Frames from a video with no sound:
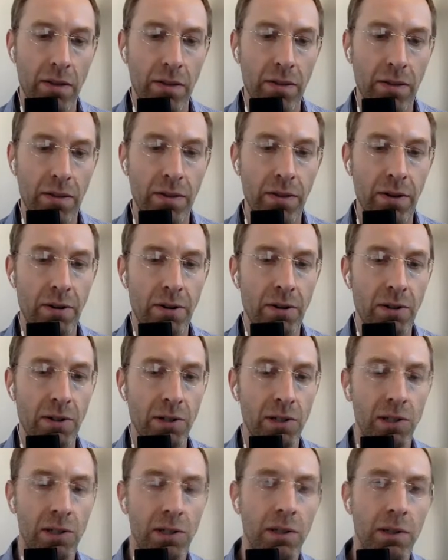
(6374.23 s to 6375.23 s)
there
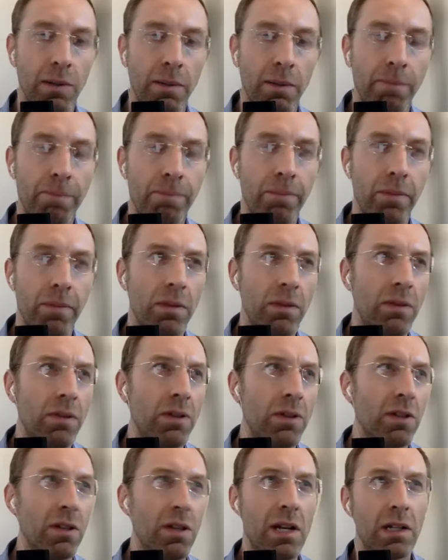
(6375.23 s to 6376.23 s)
is
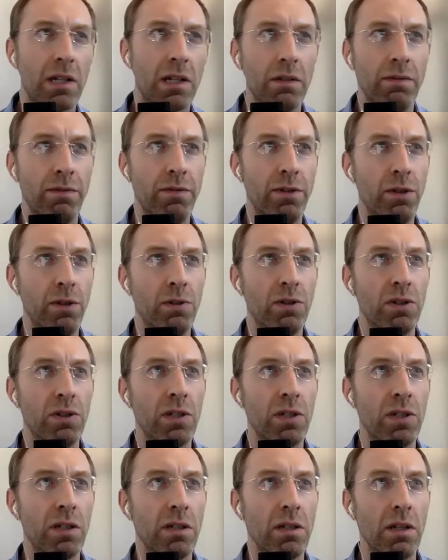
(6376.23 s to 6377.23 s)
there's a lot of
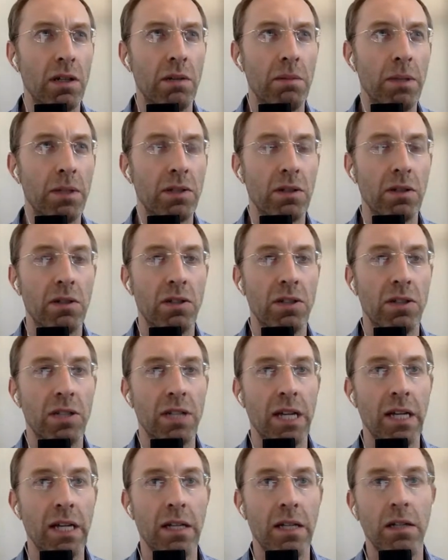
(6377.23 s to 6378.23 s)
confusion and
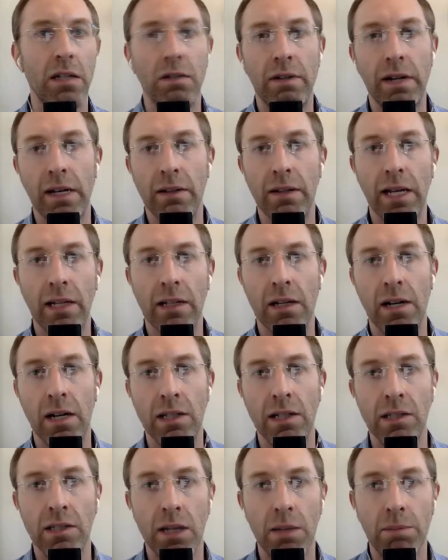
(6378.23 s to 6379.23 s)
misunderstanding around that
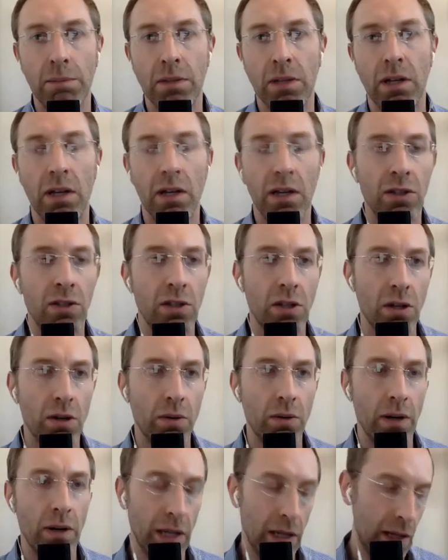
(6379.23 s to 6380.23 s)
concept.
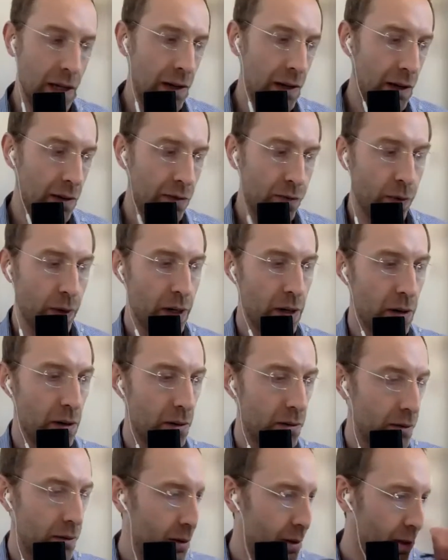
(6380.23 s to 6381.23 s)
So if we
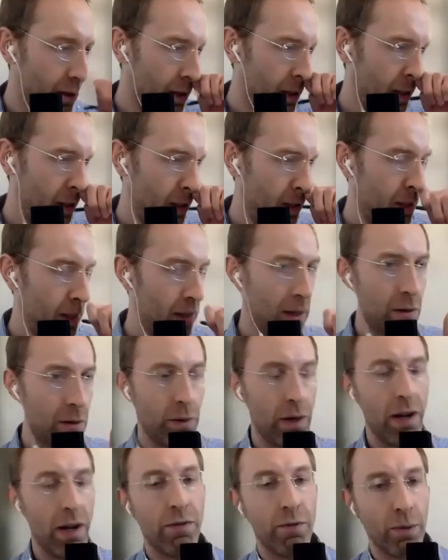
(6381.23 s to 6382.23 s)
don't,
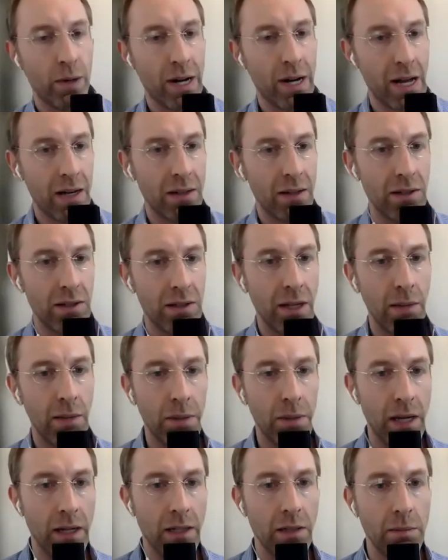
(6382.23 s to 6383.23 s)
if we're not on the same
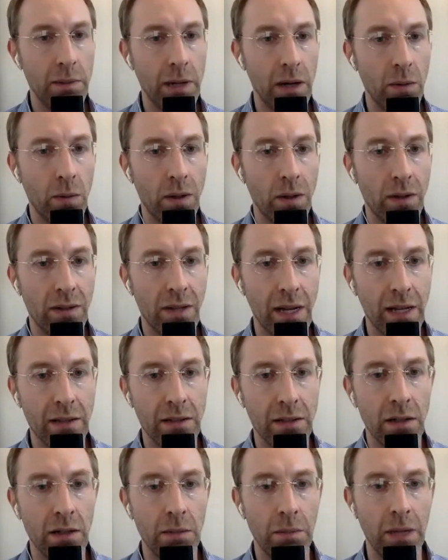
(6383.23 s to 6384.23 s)
page about what that
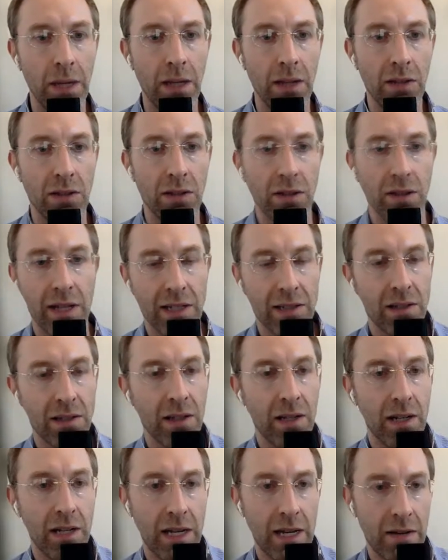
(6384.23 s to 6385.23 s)
term means, then that's
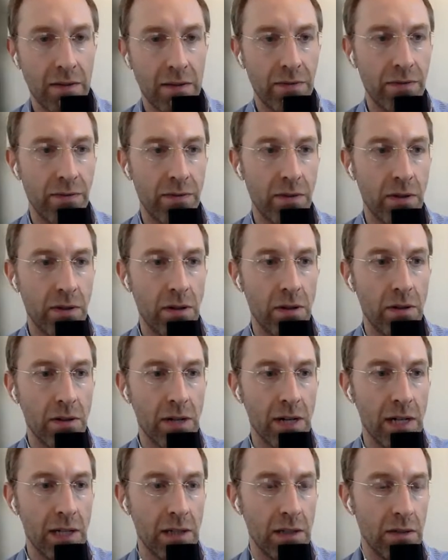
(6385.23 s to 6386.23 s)
going to have all
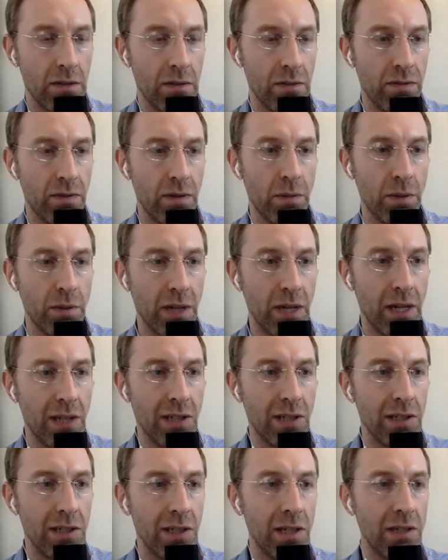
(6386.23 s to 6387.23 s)
kinds of
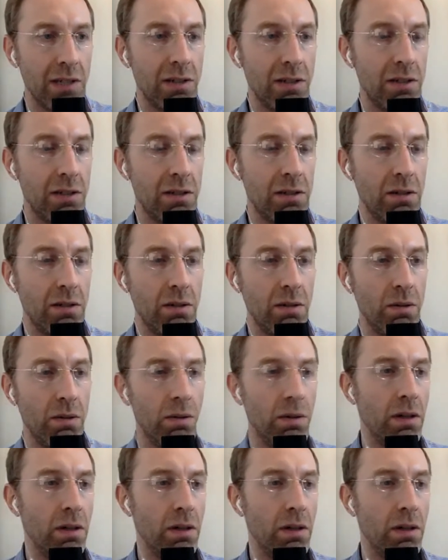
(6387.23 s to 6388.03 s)
implications as to